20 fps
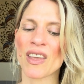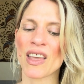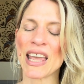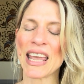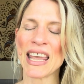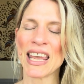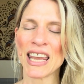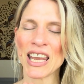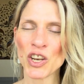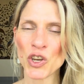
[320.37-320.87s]

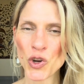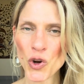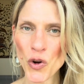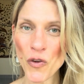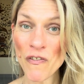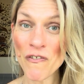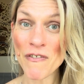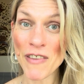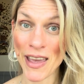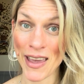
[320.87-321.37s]
in your
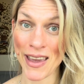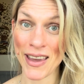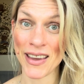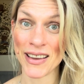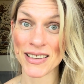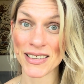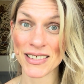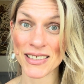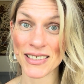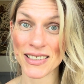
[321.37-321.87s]

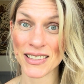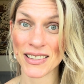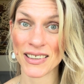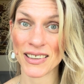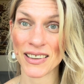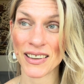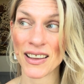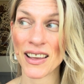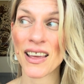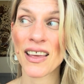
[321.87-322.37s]
face,
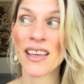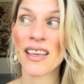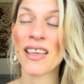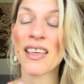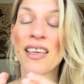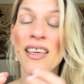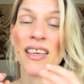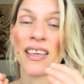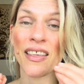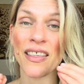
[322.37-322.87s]

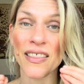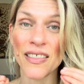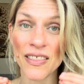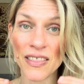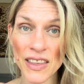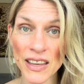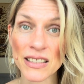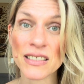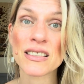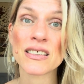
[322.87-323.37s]

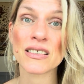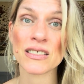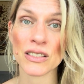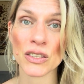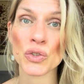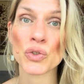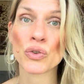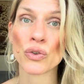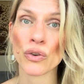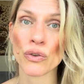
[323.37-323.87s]
this is the
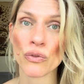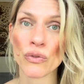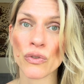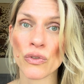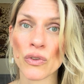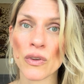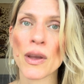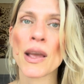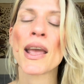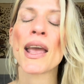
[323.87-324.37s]
truth.
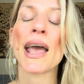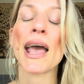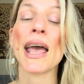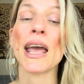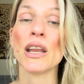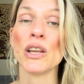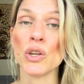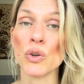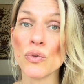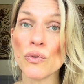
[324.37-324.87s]

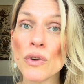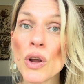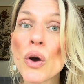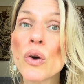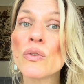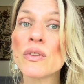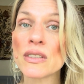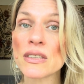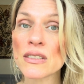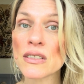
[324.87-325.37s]
And you know
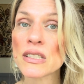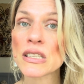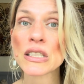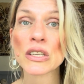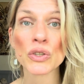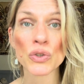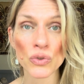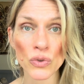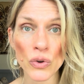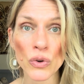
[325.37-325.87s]
this is the
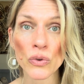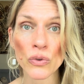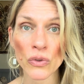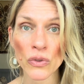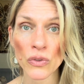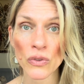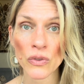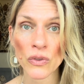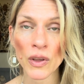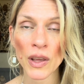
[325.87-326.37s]
truth.
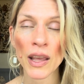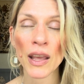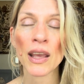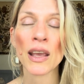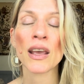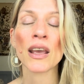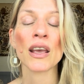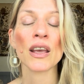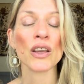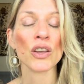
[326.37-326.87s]

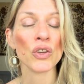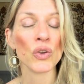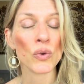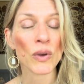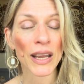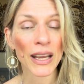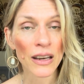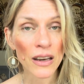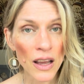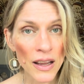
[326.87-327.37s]
You
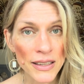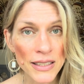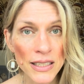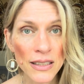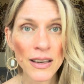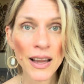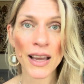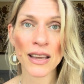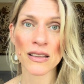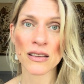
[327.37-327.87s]
cannot
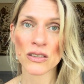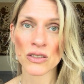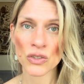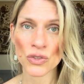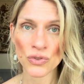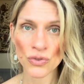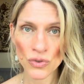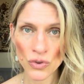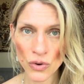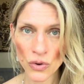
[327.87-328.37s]
deny this
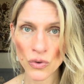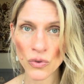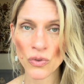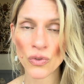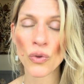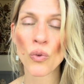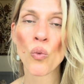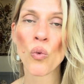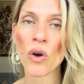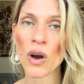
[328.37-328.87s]
truth.
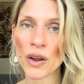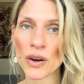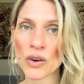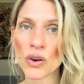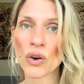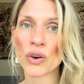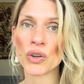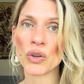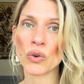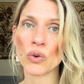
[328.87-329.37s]
What
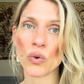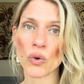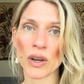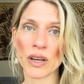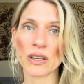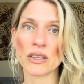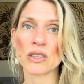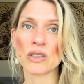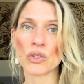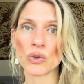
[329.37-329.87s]
are you
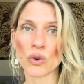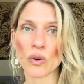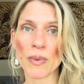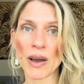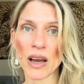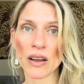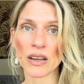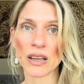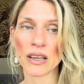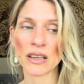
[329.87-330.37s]
going to do
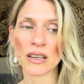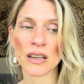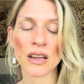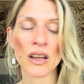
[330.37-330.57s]
about it?